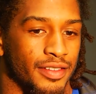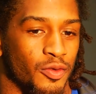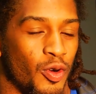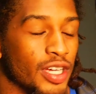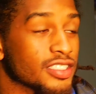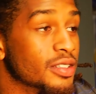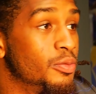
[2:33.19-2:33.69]

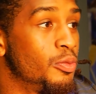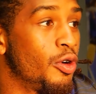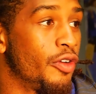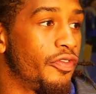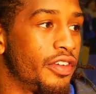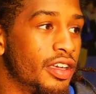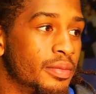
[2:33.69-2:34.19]
Watch more
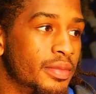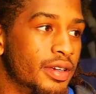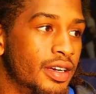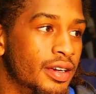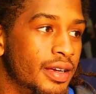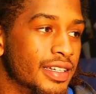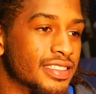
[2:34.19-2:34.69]
film.
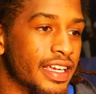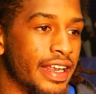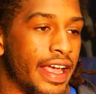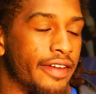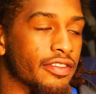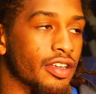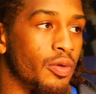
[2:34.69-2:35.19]
I stayed
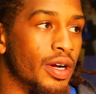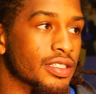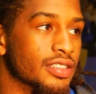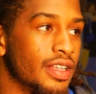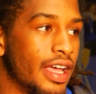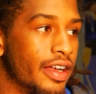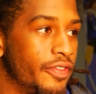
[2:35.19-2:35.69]
after and watched a
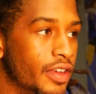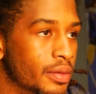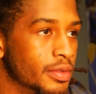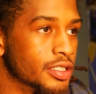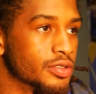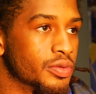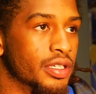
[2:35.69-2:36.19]
lot of film
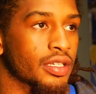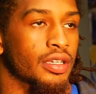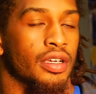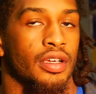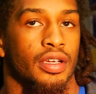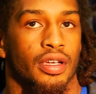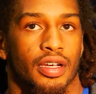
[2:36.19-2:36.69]
this week.
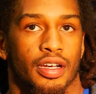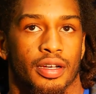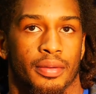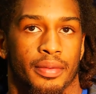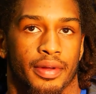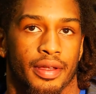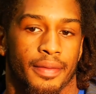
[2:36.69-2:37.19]

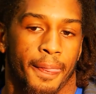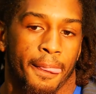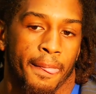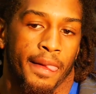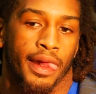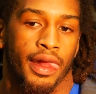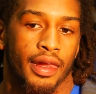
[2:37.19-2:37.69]

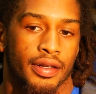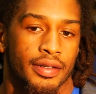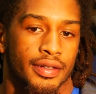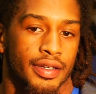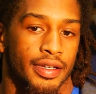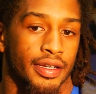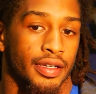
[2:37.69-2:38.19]

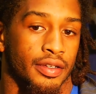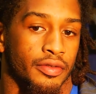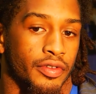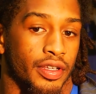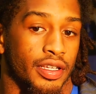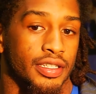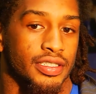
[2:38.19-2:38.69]
And
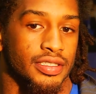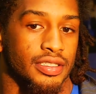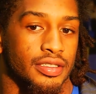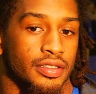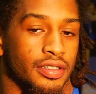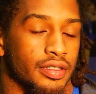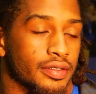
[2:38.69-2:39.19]
really just,
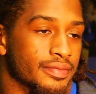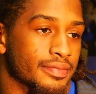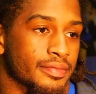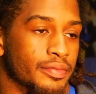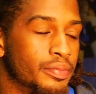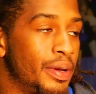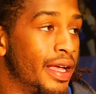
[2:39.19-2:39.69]
you know,
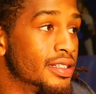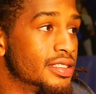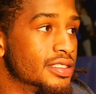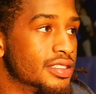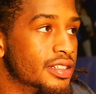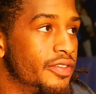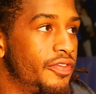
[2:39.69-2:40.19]
paid
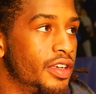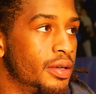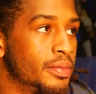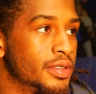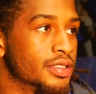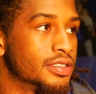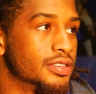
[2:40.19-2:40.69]
attention to
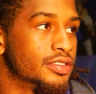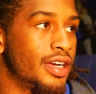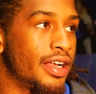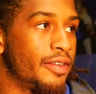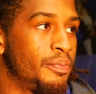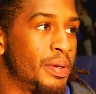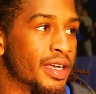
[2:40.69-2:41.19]
film and try
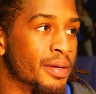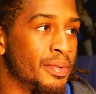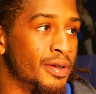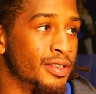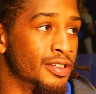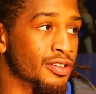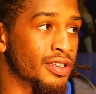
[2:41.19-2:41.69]
to pick up
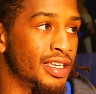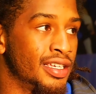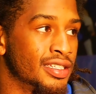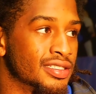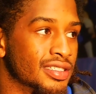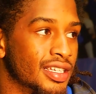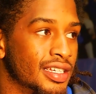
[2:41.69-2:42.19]
on little
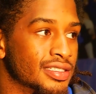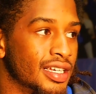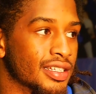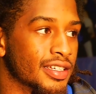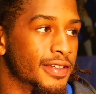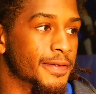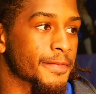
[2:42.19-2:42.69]
keys and things like
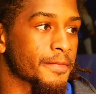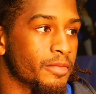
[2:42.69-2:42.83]
that.